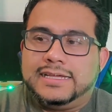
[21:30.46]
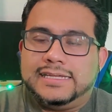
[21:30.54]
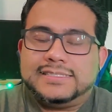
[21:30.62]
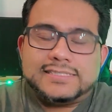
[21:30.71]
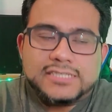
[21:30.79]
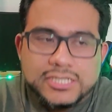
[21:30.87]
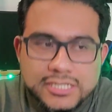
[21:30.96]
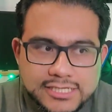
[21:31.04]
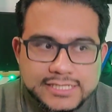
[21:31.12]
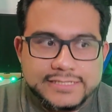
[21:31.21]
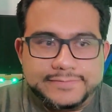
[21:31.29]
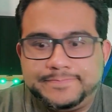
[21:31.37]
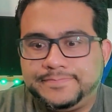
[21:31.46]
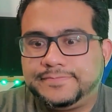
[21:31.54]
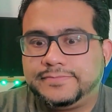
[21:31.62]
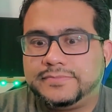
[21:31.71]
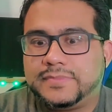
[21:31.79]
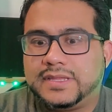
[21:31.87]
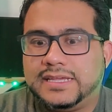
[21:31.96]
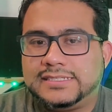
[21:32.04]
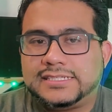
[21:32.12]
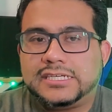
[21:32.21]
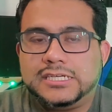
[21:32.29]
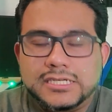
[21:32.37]
It's cooking.
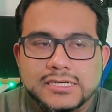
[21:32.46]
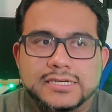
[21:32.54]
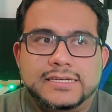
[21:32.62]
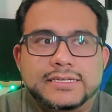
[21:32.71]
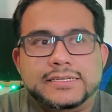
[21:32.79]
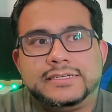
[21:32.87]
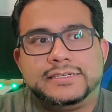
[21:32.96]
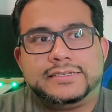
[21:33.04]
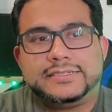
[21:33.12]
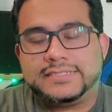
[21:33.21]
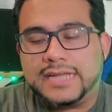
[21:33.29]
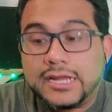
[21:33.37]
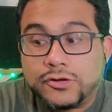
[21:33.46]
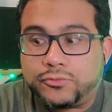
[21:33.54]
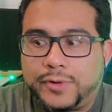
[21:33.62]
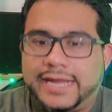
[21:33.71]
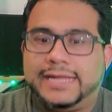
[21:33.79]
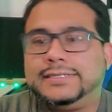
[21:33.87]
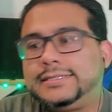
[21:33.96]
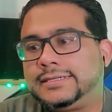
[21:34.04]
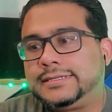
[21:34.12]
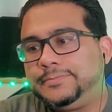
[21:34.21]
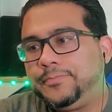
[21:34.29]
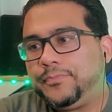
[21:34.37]
It's good. It's not great.
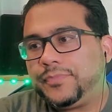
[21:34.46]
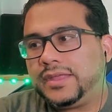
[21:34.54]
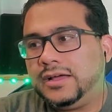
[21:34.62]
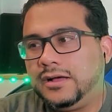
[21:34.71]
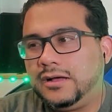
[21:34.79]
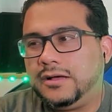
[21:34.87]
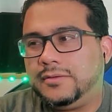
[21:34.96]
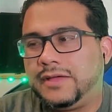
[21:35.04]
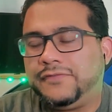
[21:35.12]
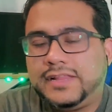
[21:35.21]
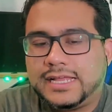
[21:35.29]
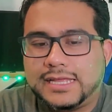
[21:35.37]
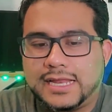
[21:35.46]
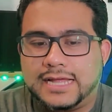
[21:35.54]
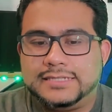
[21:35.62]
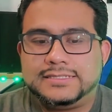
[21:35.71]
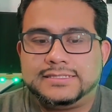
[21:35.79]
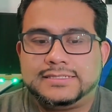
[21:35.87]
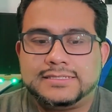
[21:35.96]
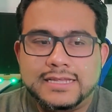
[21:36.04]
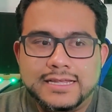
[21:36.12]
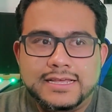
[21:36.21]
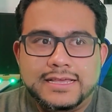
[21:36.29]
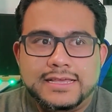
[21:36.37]
Um, I feel like it has
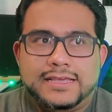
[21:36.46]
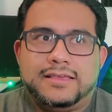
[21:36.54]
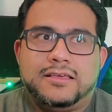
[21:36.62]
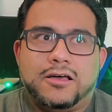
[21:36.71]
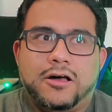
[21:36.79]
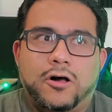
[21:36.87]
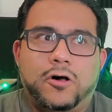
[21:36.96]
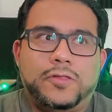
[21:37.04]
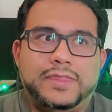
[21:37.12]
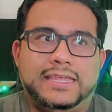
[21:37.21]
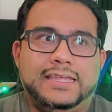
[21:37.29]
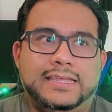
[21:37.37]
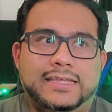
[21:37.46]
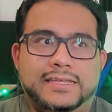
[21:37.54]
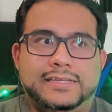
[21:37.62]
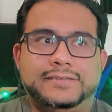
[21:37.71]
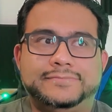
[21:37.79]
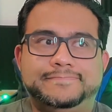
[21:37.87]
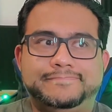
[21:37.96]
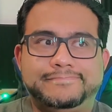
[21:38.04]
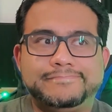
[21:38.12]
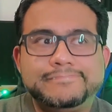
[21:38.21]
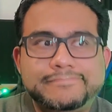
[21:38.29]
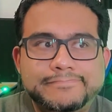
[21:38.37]
all the
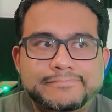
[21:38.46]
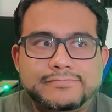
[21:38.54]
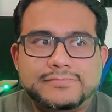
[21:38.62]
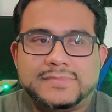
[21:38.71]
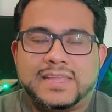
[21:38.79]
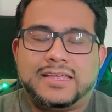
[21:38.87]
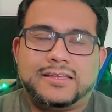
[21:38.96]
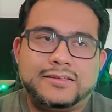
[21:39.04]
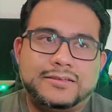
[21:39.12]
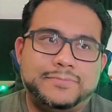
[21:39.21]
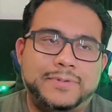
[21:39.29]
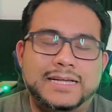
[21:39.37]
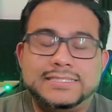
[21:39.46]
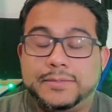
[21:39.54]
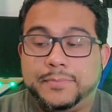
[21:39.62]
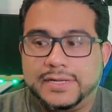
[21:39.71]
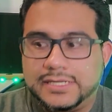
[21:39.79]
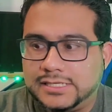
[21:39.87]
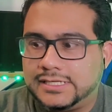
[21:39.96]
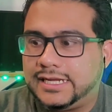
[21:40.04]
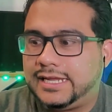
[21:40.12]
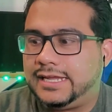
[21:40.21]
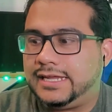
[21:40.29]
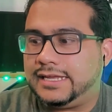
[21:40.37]
like
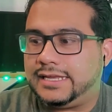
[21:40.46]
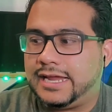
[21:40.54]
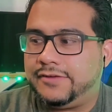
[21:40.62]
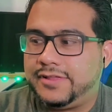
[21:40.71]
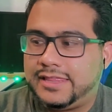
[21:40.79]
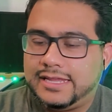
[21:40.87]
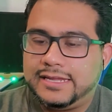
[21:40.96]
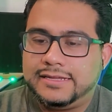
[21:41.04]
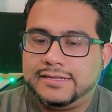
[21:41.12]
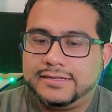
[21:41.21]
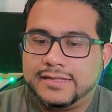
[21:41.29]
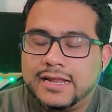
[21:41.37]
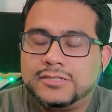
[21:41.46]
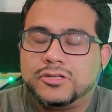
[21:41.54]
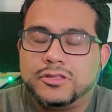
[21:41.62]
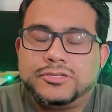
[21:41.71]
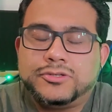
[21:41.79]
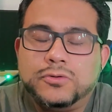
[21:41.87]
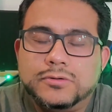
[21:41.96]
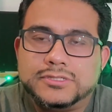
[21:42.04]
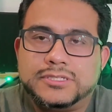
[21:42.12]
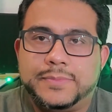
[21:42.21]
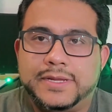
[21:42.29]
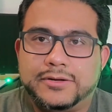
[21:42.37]
possibility and everything it has all the
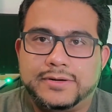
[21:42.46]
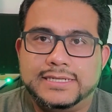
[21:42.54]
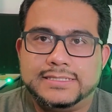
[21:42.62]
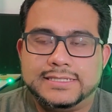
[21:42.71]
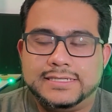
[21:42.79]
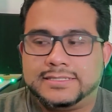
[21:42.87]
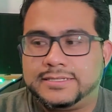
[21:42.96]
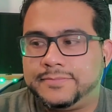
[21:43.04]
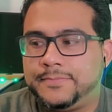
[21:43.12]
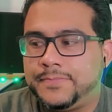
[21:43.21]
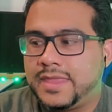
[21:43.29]
tools to be a great season